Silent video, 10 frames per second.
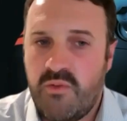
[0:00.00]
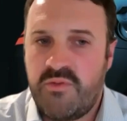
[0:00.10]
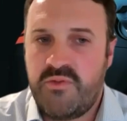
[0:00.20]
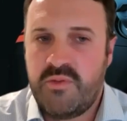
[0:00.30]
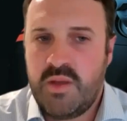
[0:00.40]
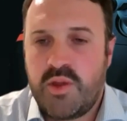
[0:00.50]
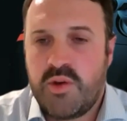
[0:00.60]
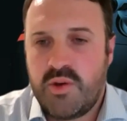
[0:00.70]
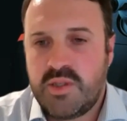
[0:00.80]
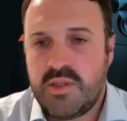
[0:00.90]
of both
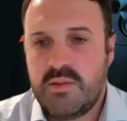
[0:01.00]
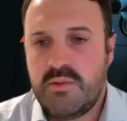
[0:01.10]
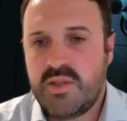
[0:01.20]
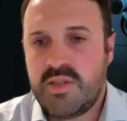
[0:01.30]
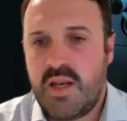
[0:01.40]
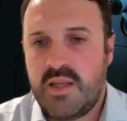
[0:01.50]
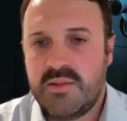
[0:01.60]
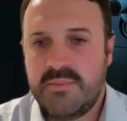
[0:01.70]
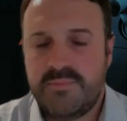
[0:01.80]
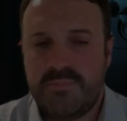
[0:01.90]
those
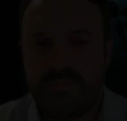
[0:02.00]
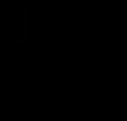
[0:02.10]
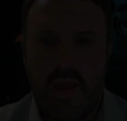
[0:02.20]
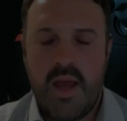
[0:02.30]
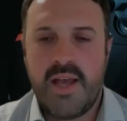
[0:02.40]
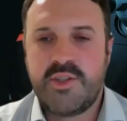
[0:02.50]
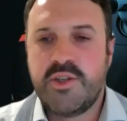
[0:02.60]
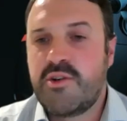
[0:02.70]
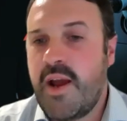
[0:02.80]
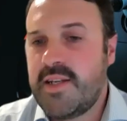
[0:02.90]
studies. So
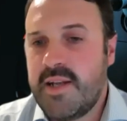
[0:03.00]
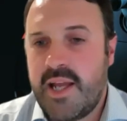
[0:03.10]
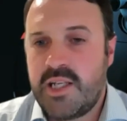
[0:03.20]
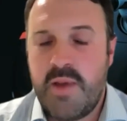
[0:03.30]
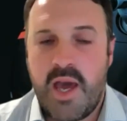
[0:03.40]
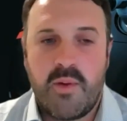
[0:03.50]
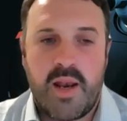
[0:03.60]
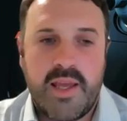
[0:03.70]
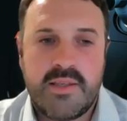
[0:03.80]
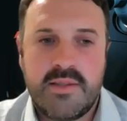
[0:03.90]
it's great today to be able to
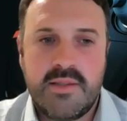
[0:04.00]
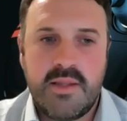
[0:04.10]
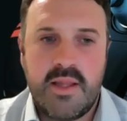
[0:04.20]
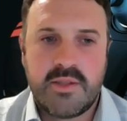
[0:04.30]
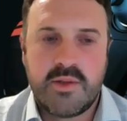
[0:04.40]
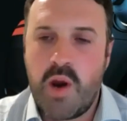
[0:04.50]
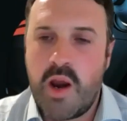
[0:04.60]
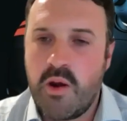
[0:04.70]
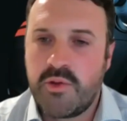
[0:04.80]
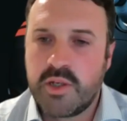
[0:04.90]
release some
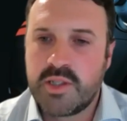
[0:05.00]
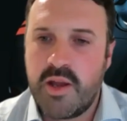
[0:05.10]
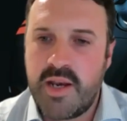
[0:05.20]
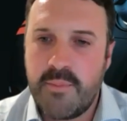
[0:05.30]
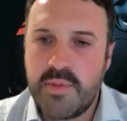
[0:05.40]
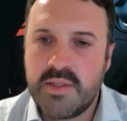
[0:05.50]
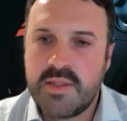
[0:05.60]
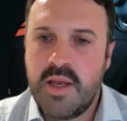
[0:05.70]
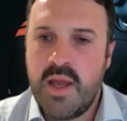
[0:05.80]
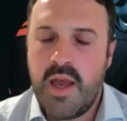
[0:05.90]
rare earth oxide
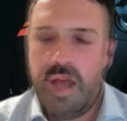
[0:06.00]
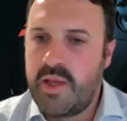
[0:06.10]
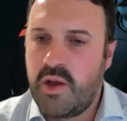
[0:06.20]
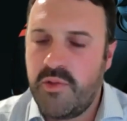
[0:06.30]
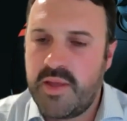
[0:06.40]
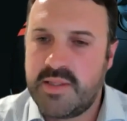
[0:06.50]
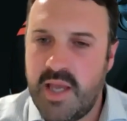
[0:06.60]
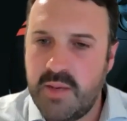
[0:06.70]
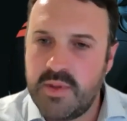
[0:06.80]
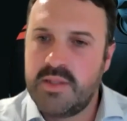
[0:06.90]
numbers. When we got these
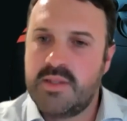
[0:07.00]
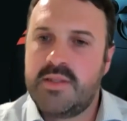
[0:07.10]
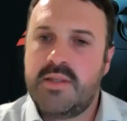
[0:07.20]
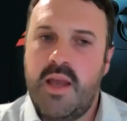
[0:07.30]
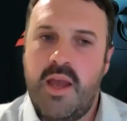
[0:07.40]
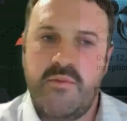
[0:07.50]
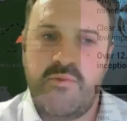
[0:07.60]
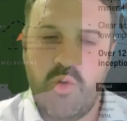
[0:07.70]
tenements and